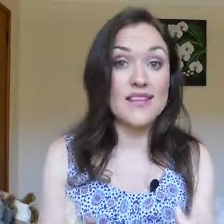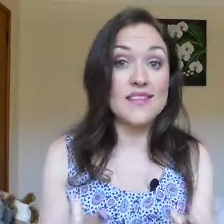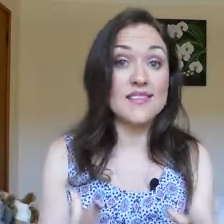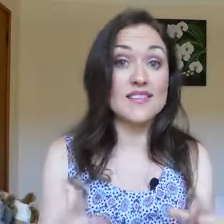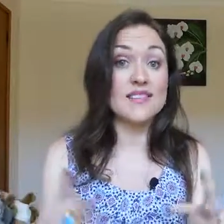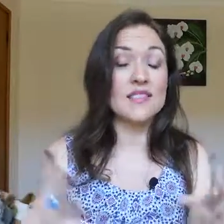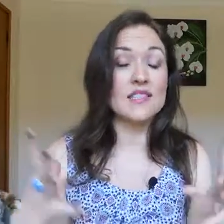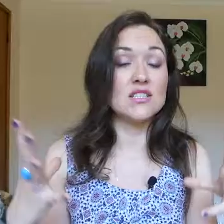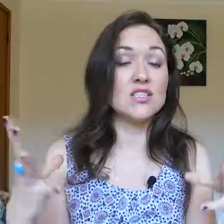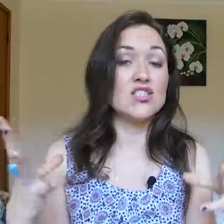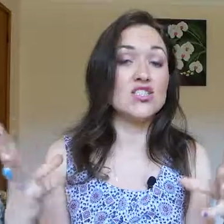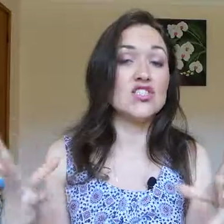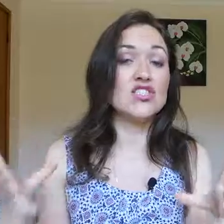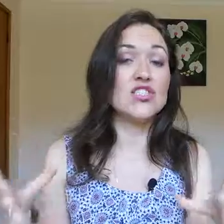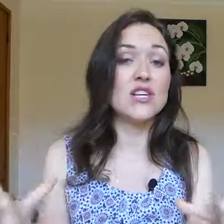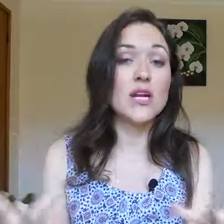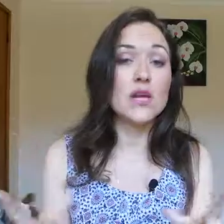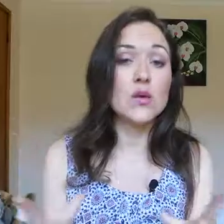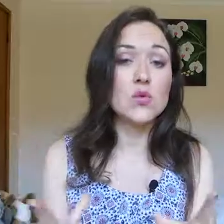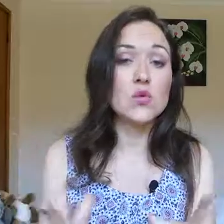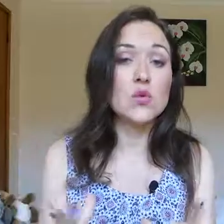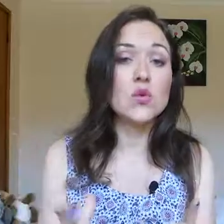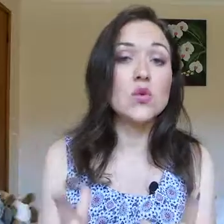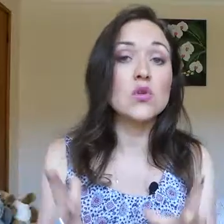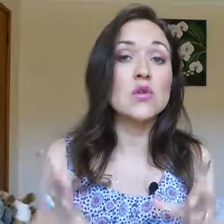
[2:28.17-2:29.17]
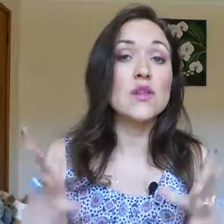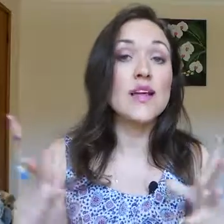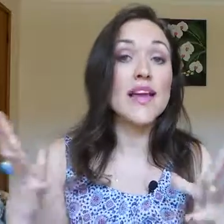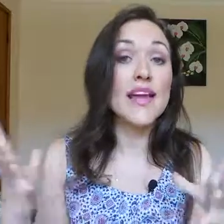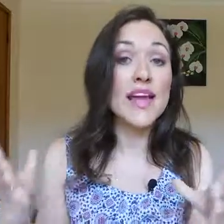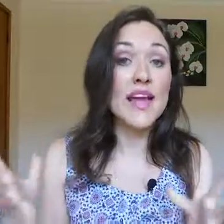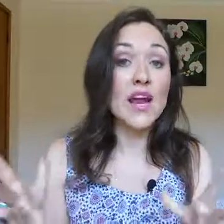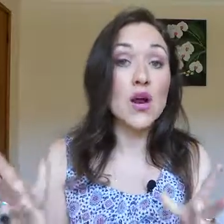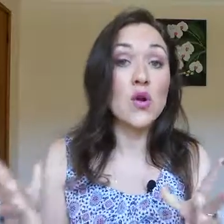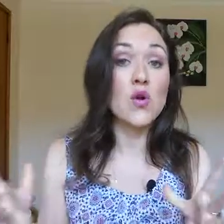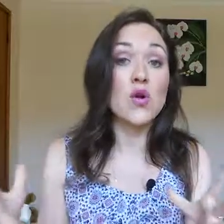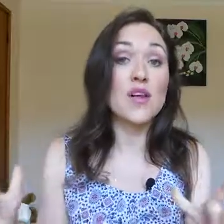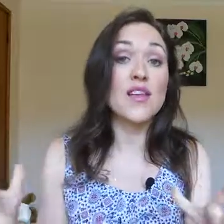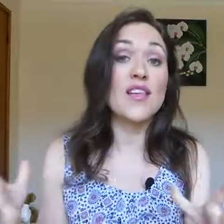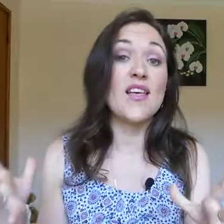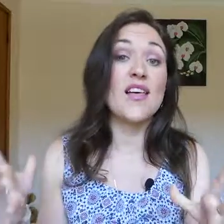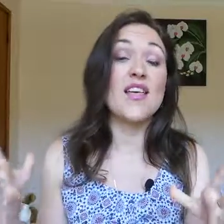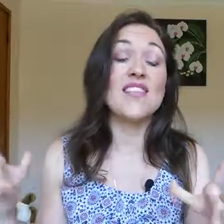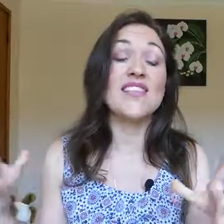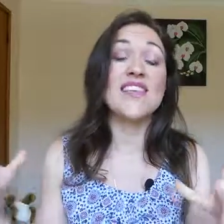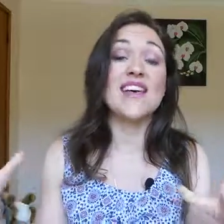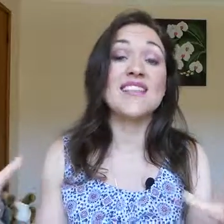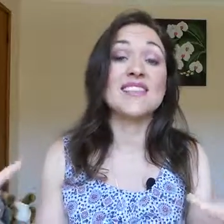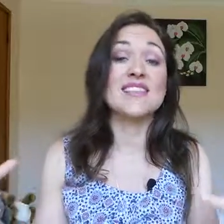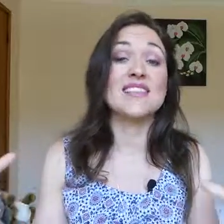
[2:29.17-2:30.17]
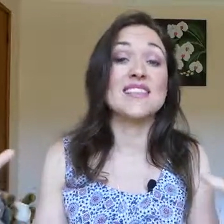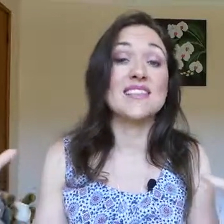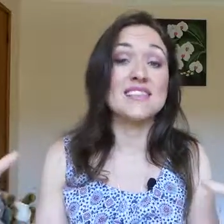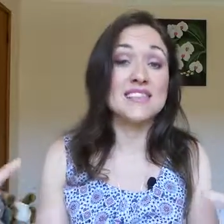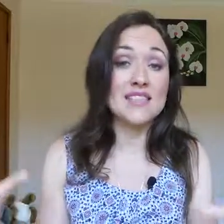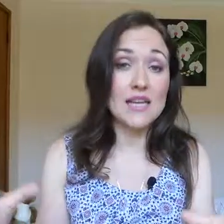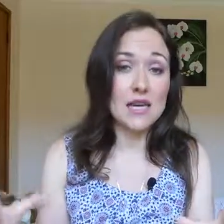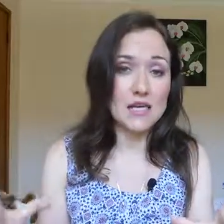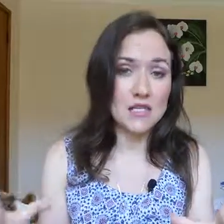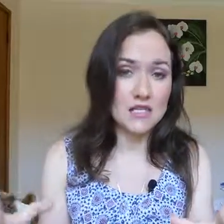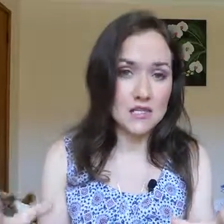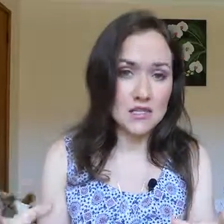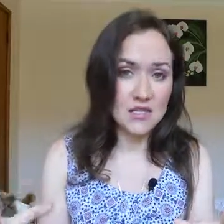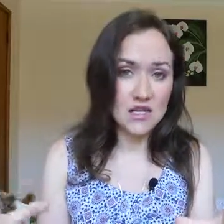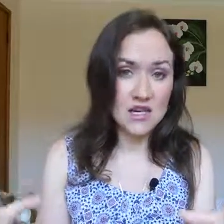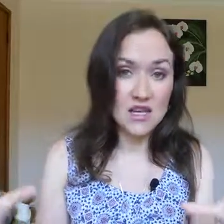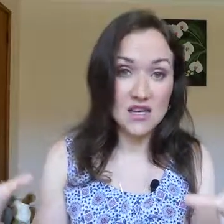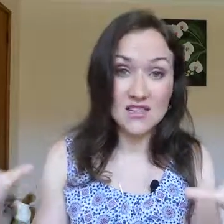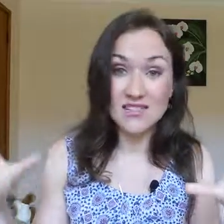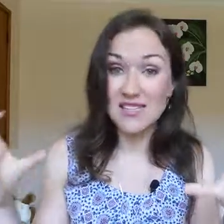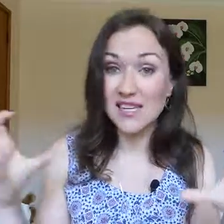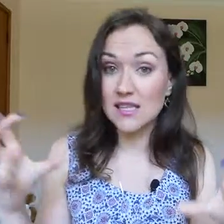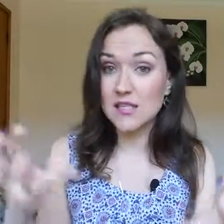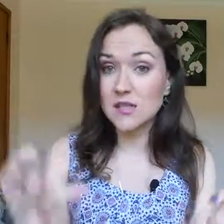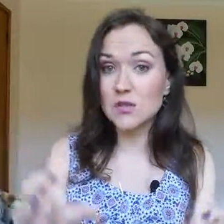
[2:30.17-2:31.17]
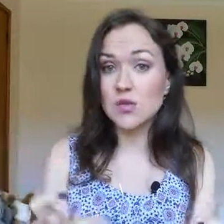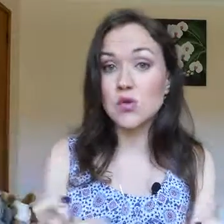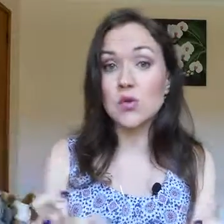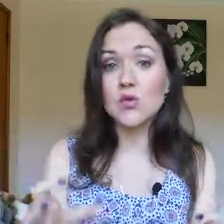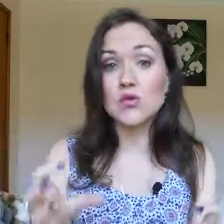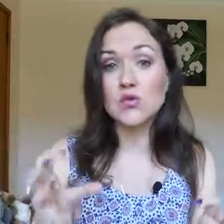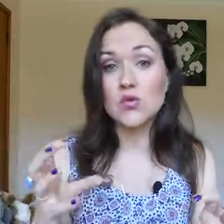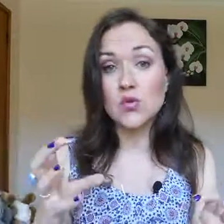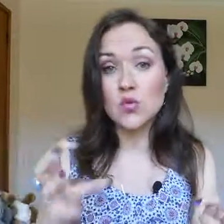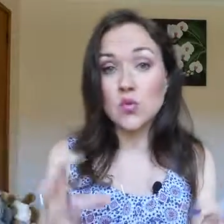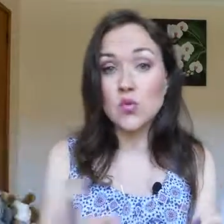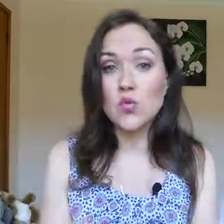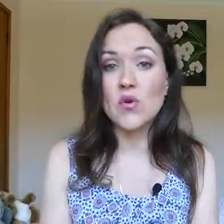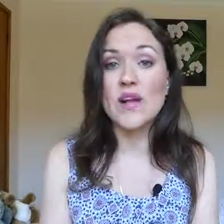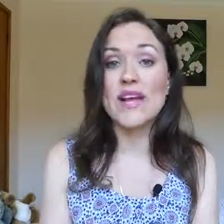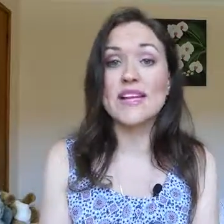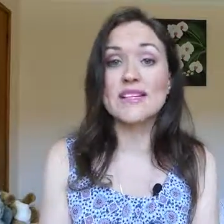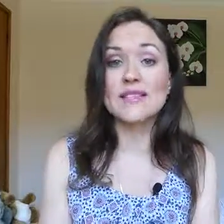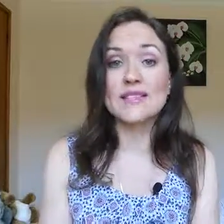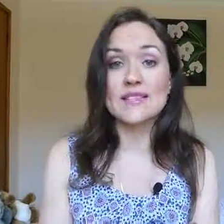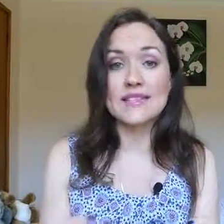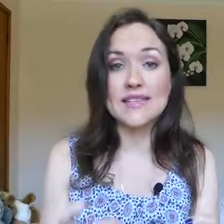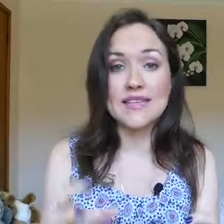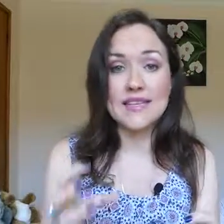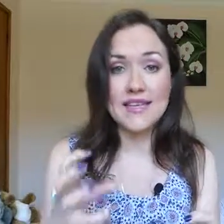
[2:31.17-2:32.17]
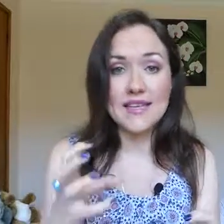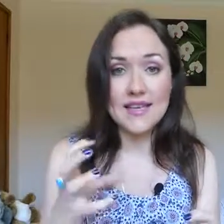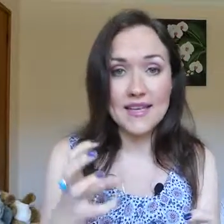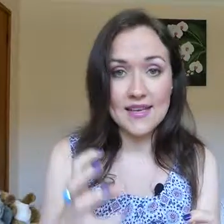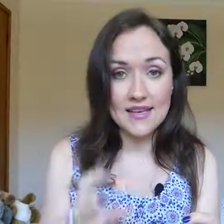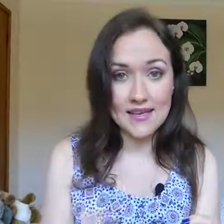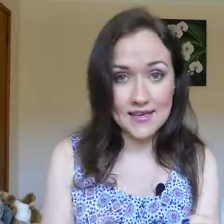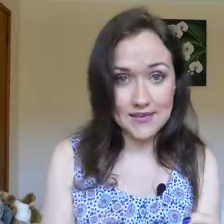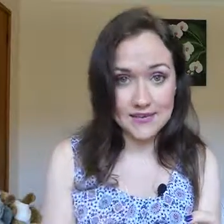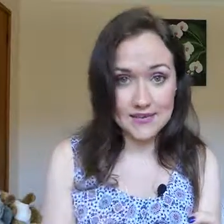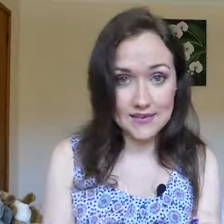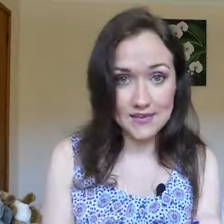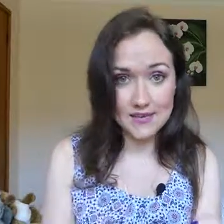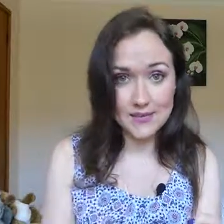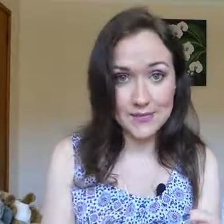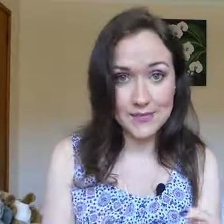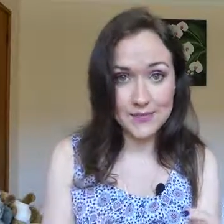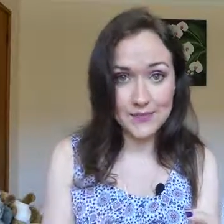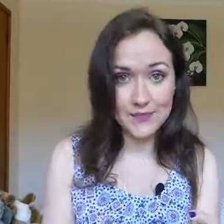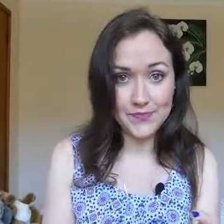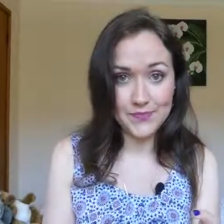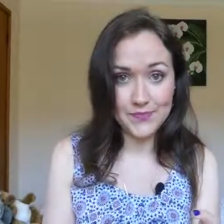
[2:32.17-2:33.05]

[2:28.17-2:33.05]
It's the general area that the sun does not directly hit.